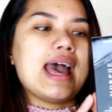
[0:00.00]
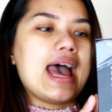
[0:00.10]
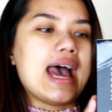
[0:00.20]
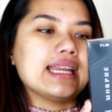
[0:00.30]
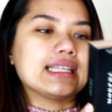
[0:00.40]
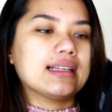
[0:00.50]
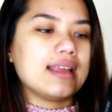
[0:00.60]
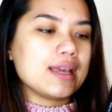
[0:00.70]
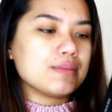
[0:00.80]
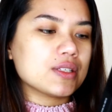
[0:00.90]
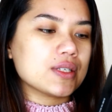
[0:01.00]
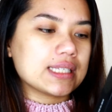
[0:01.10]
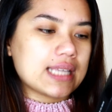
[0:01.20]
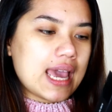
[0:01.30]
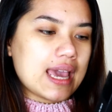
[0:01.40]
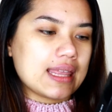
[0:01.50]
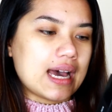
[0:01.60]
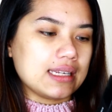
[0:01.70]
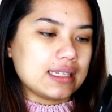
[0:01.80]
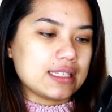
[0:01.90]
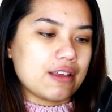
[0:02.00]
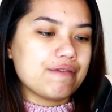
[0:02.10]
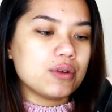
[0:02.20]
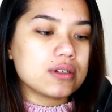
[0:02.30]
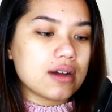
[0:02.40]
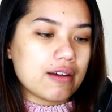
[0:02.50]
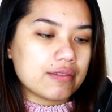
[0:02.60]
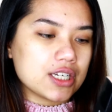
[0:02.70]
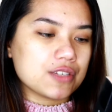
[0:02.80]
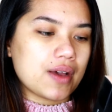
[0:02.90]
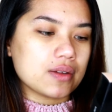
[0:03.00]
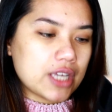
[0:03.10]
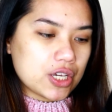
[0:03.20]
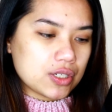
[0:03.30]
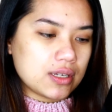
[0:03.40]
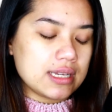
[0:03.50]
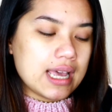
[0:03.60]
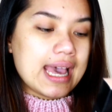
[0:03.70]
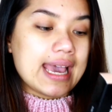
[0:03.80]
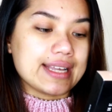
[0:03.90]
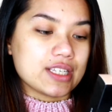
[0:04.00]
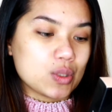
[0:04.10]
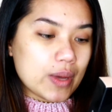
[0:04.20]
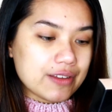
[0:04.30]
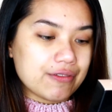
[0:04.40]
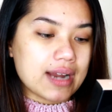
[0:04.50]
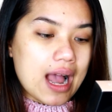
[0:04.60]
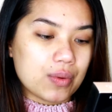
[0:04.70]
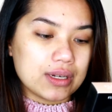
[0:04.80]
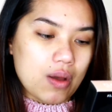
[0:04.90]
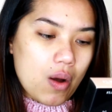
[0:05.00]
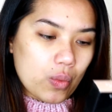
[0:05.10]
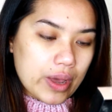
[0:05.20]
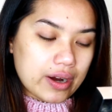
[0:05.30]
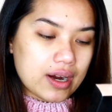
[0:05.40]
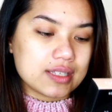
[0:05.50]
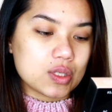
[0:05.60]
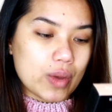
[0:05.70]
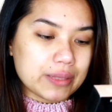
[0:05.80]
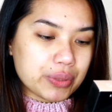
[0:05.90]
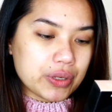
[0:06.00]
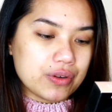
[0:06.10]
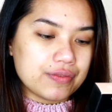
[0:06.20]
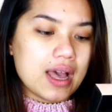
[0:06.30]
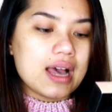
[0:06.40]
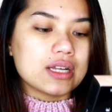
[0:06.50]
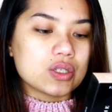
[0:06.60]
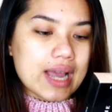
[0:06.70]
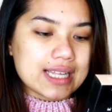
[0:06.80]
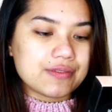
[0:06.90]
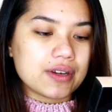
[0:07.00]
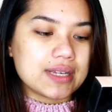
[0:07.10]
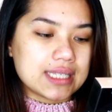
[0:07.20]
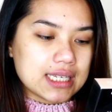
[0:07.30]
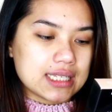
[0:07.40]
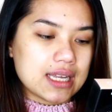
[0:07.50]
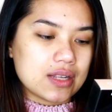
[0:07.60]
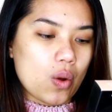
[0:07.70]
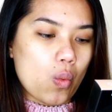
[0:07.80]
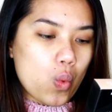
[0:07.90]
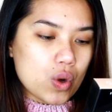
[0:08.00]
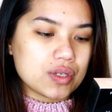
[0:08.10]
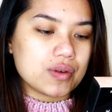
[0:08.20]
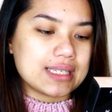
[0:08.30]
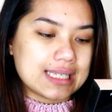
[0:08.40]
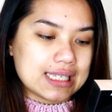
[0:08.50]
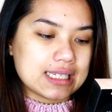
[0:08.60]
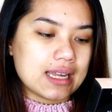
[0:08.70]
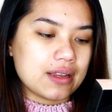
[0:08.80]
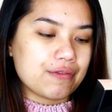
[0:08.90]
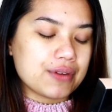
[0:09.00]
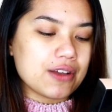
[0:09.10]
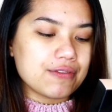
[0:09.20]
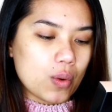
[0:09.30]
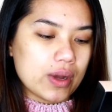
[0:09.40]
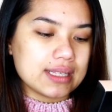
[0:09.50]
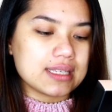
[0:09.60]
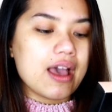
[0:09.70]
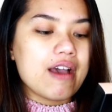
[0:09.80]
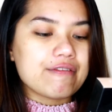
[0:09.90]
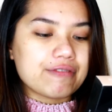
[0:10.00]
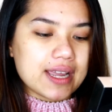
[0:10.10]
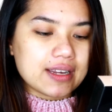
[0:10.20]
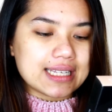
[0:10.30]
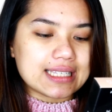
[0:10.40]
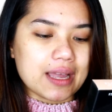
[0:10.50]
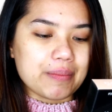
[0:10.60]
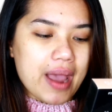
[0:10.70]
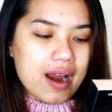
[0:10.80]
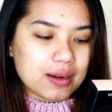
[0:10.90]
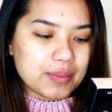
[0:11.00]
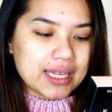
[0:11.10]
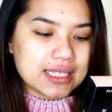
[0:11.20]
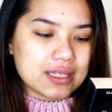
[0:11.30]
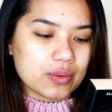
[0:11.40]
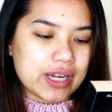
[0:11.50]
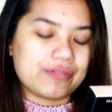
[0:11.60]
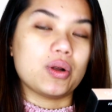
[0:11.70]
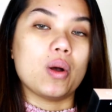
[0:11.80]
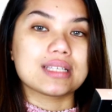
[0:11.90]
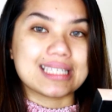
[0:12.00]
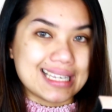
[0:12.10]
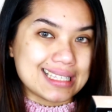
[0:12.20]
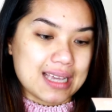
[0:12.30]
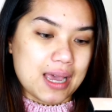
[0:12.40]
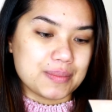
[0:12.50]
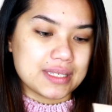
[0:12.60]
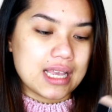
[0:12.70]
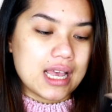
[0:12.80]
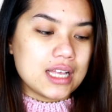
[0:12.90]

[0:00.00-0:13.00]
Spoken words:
And it claims to say that it is a full coverage foundation. It's a 24-hour long wear, sweat-proof, transfer-resistant, water-resistant, free of oils, fragrance, and parabens, great for all skin types.